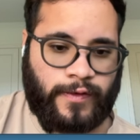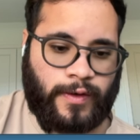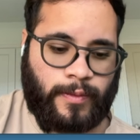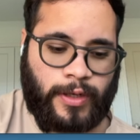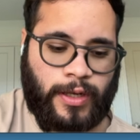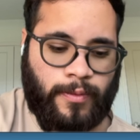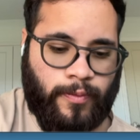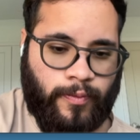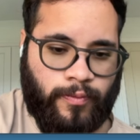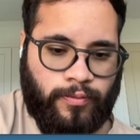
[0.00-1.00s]
I'm gonna
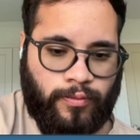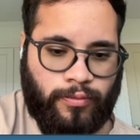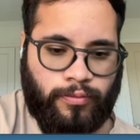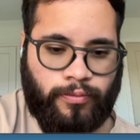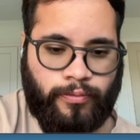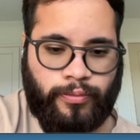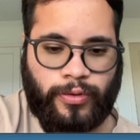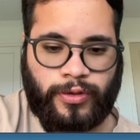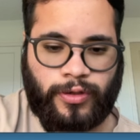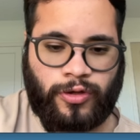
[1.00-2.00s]

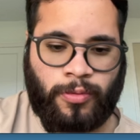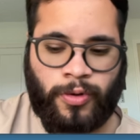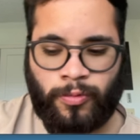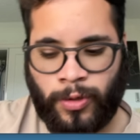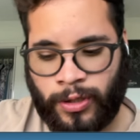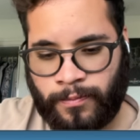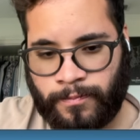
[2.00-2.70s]
put number 1.